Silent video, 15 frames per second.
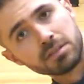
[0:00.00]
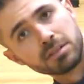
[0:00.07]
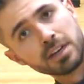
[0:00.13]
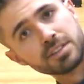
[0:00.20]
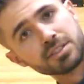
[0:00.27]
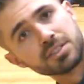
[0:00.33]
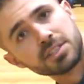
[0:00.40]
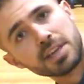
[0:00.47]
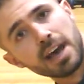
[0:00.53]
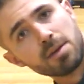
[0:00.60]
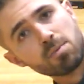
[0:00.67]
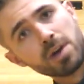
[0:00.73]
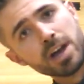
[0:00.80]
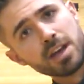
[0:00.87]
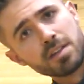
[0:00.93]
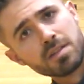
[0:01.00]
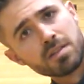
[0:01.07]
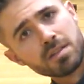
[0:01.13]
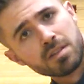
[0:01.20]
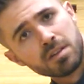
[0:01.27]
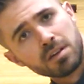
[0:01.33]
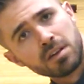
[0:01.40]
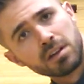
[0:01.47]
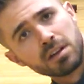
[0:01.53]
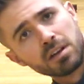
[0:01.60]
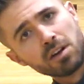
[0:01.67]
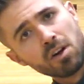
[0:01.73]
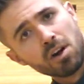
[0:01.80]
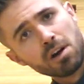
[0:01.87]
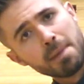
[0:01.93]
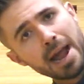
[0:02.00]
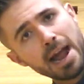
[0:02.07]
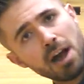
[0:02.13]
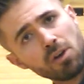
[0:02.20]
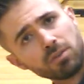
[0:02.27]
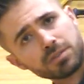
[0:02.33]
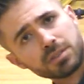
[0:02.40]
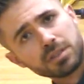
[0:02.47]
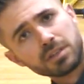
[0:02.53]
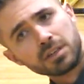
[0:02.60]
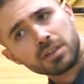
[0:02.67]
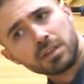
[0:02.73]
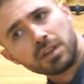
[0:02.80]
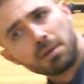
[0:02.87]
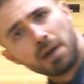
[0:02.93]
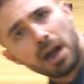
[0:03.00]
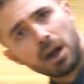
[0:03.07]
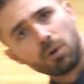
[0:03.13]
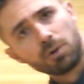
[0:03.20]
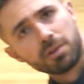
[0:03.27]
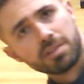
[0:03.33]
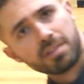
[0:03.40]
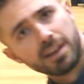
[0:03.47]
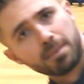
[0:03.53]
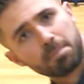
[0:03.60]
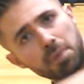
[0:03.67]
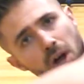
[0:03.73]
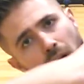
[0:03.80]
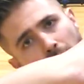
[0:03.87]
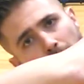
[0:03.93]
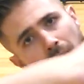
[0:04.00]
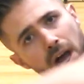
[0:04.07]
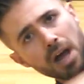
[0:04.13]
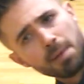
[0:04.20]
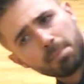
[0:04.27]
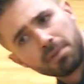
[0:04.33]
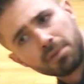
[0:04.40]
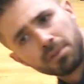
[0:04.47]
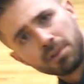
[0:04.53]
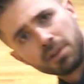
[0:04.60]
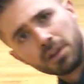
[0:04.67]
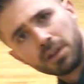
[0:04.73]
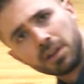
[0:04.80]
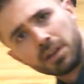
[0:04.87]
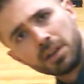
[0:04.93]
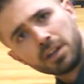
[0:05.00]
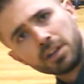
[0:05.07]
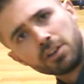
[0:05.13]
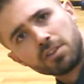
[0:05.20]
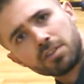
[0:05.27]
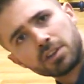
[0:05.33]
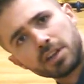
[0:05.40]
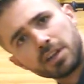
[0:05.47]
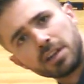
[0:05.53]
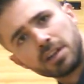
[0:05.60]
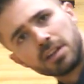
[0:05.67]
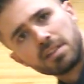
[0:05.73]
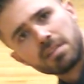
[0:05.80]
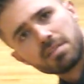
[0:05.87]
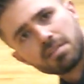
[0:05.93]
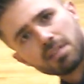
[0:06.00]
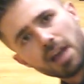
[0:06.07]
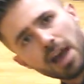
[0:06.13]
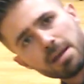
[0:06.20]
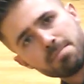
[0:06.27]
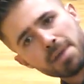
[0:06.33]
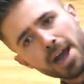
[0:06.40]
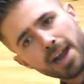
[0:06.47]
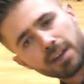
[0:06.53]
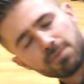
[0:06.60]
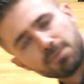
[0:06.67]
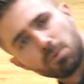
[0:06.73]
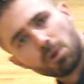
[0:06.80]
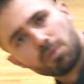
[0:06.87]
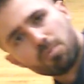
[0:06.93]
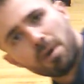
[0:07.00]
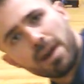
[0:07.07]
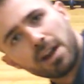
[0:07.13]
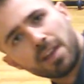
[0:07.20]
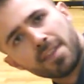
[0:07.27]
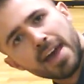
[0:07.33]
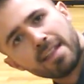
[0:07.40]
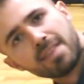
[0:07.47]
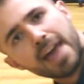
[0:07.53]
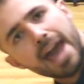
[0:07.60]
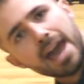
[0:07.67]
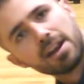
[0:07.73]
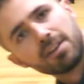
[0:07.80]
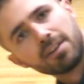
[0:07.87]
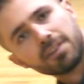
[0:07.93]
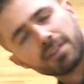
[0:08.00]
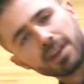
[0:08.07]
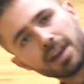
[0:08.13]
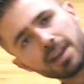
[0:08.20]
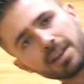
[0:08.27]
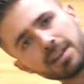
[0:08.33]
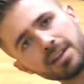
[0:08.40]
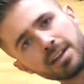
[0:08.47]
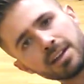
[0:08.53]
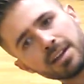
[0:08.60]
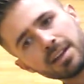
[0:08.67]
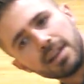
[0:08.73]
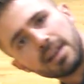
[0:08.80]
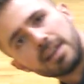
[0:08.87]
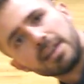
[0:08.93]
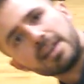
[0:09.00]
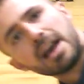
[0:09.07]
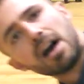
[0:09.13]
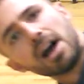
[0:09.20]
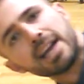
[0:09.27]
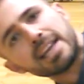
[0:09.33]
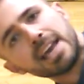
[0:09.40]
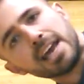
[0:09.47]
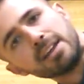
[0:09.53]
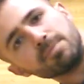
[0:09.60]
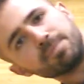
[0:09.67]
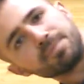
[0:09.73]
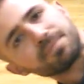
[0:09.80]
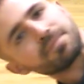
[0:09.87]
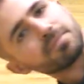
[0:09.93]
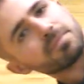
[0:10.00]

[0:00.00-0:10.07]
nice and sideways, arm out. I always like palm up. You're just going to slide back and forth right on that lat, okay? Now, again,